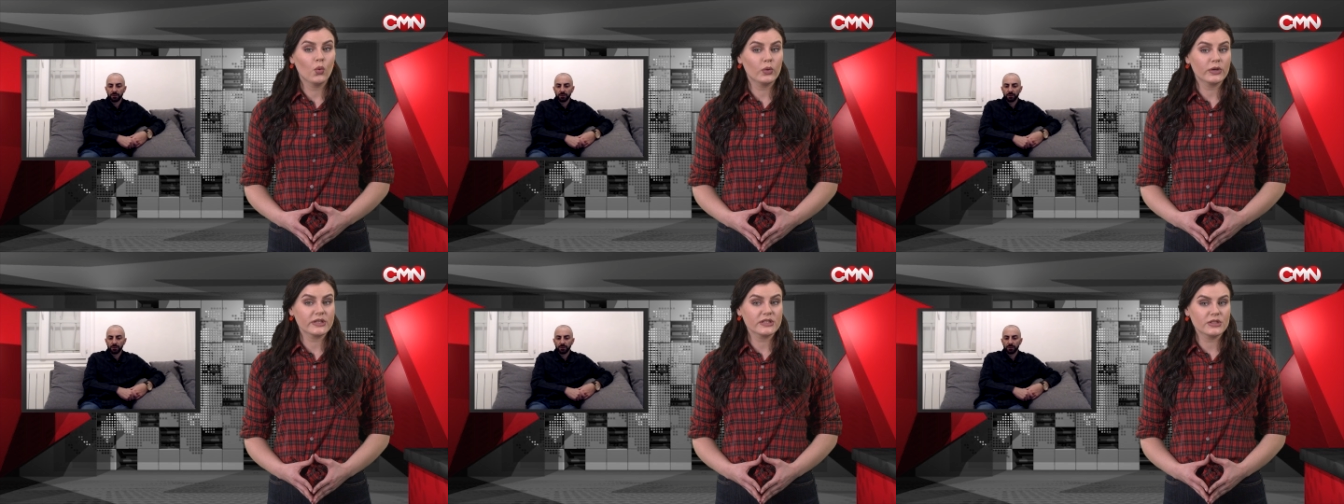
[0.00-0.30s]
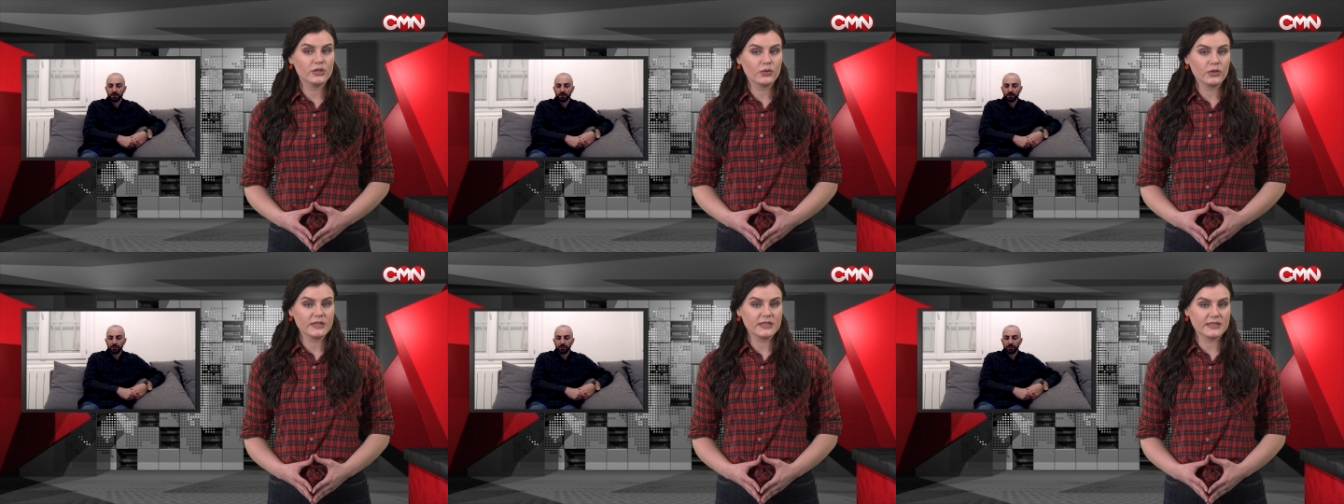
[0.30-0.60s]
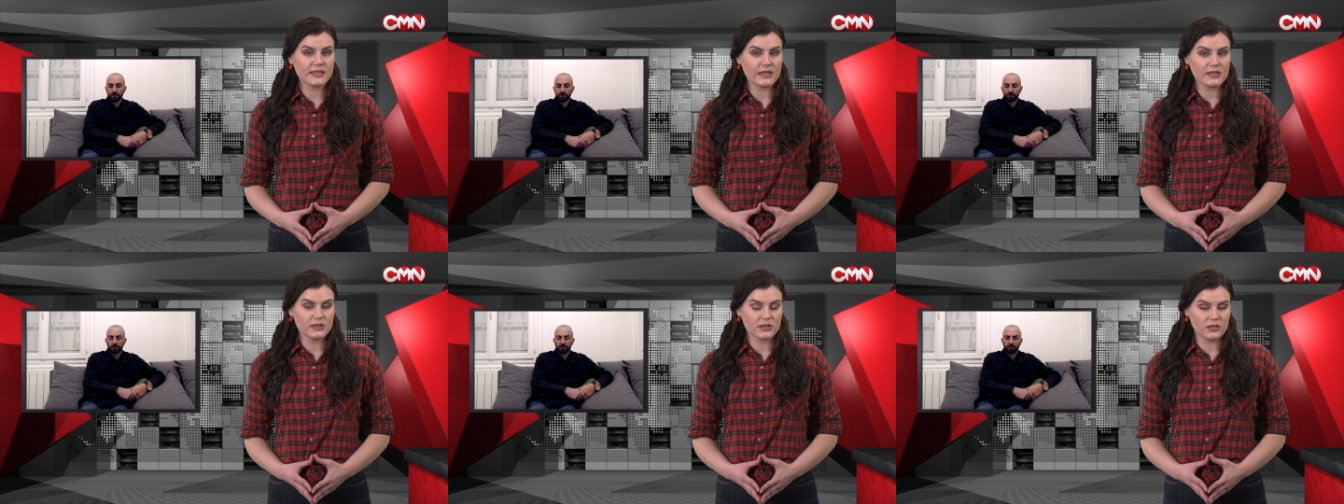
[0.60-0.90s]
What is your
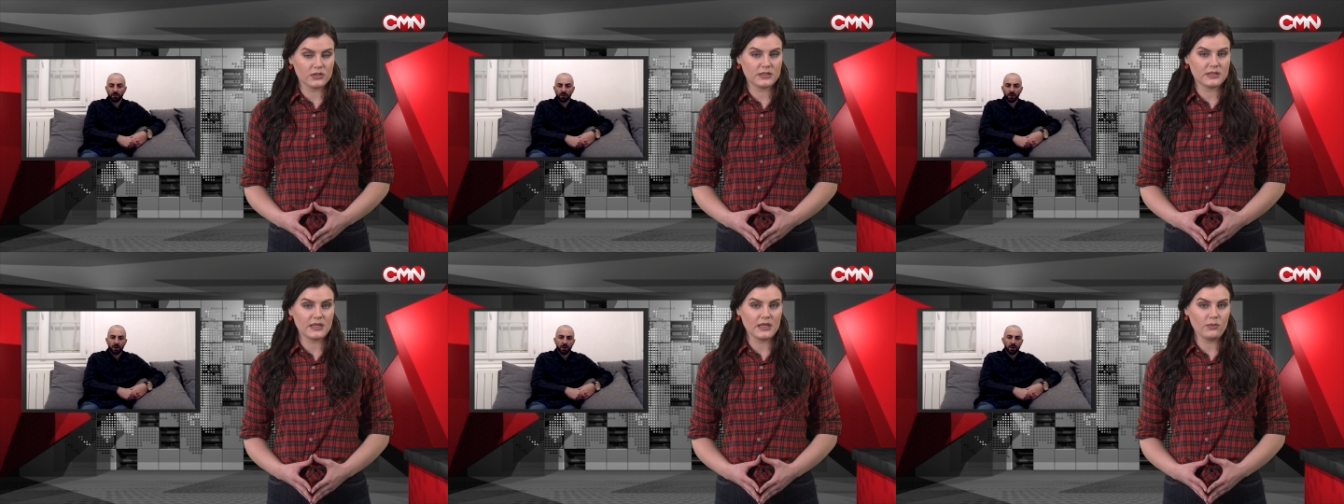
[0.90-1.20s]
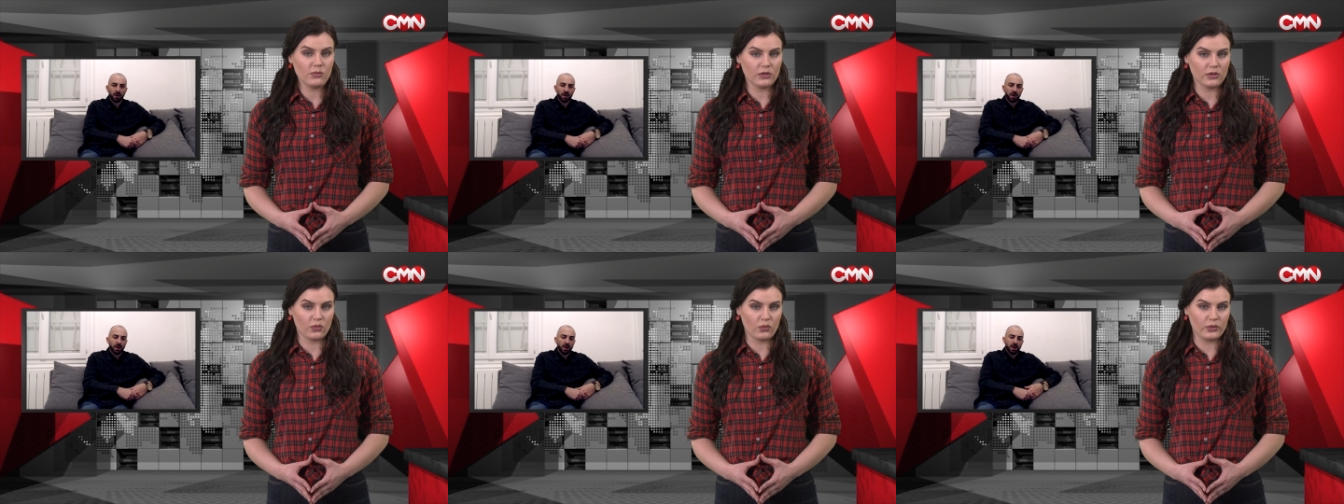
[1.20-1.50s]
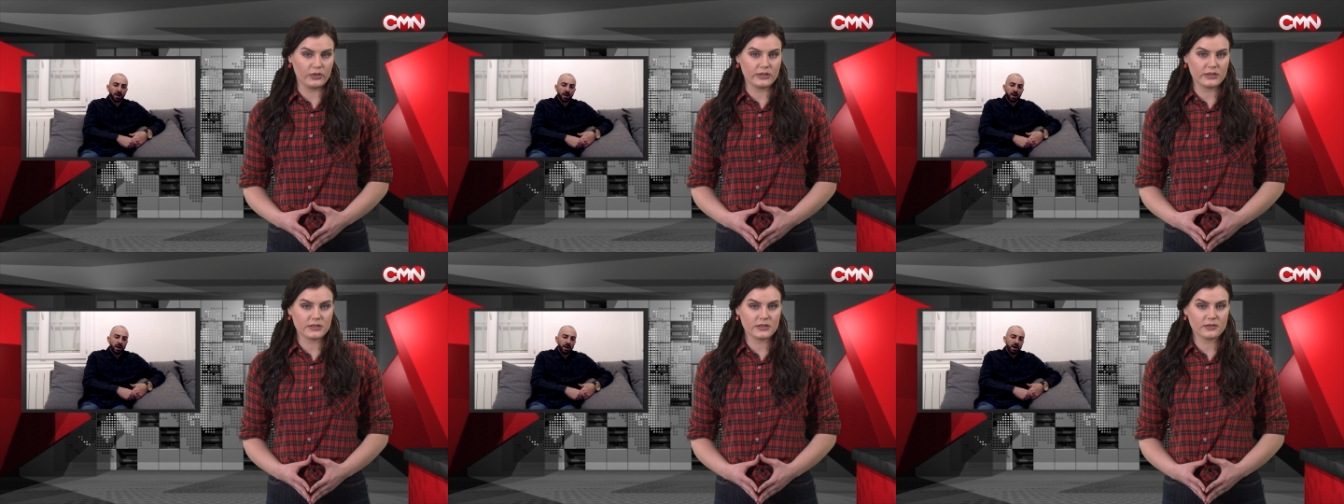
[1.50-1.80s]
stance on
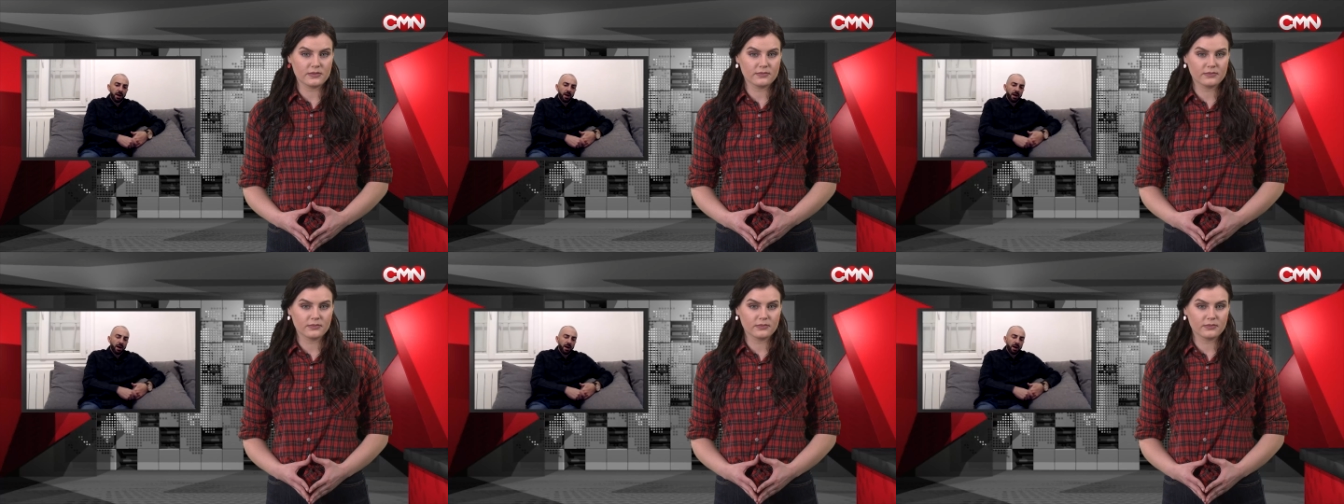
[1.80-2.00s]
stablecoins?